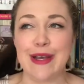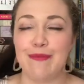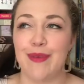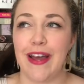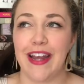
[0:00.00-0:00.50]

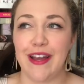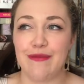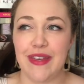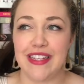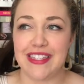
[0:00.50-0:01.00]
But um,
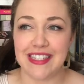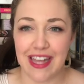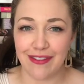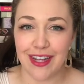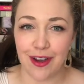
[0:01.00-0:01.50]
it's
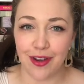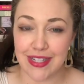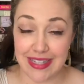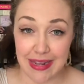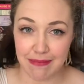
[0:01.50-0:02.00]
definitely got
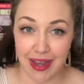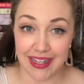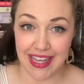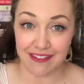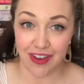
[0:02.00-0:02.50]

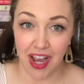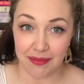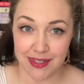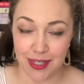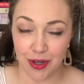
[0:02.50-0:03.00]
steampunky
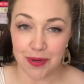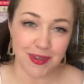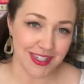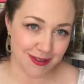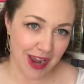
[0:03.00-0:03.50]
vibes to it,
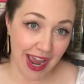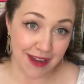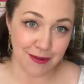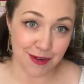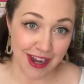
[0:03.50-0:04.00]
which I
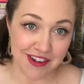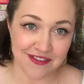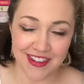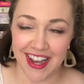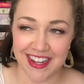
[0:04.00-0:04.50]
will
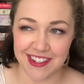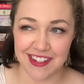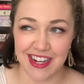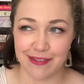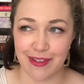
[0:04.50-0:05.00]
love. I do
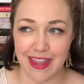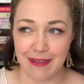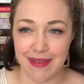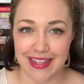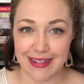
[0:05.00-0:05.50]
love when they
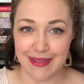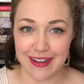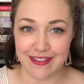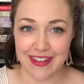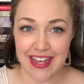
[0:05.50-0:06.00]
mix a bit
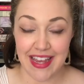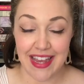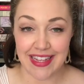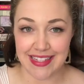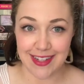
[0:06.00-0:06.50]
of
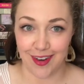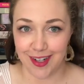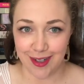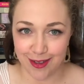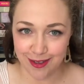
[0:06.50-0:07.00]

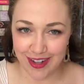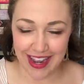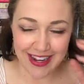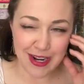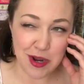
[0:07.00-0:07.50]
historical
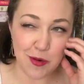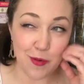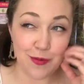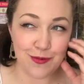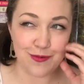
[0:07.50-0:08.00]
like
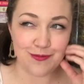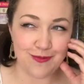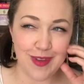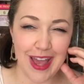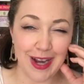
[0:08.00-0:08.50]

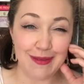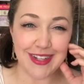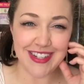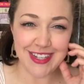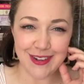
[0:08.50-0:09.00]

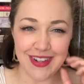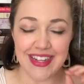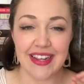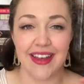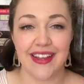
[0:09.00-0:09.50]
elements to it.
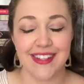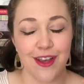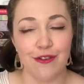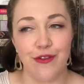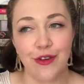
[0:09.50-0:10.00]
So
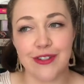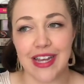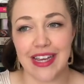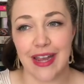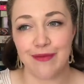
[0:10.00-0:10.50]
it feels
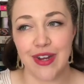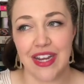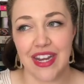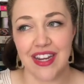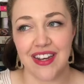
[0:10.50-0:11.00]
like I'm
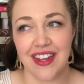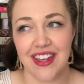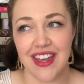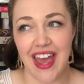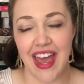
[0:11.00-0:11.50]
reading
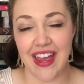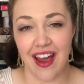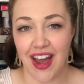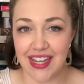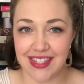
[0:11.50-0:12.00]
a
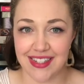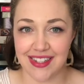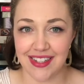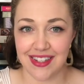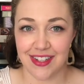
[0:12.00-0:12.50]

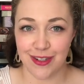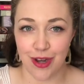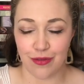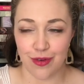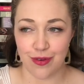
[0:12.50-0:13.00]
heist
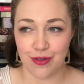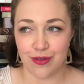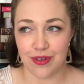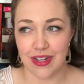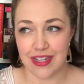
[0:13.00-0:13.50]
novel,
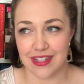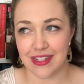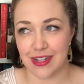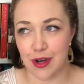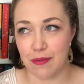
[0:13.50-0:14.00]
this,
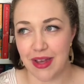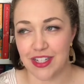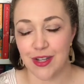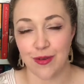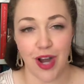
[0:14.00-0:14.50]
you know,
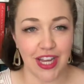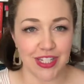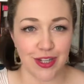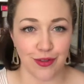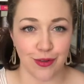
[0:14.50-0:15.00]
magical
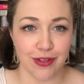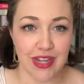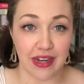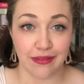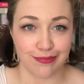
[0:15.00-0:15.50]
heist novel
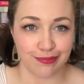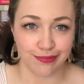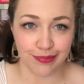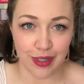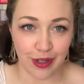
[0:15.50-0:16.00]
set
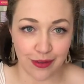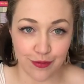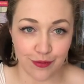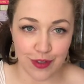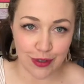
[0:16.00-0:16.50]
in, you know,
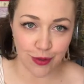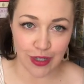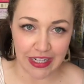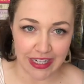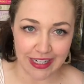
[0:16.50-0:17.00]

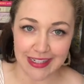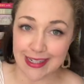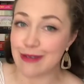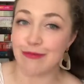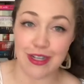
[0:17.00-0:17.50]
Victorian England,
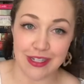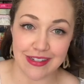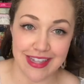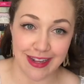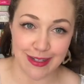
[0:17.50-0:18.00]
which
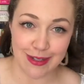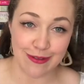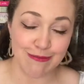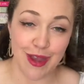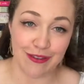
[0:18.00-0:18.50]
sounds
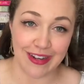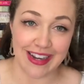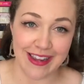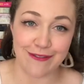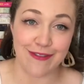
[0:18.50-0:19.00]

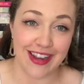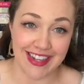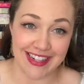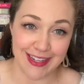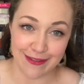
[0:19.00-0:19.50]
perfectly
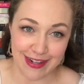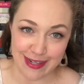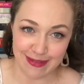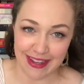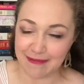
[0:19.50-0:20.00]
fantastic fun
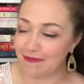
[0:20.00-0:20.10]
to me.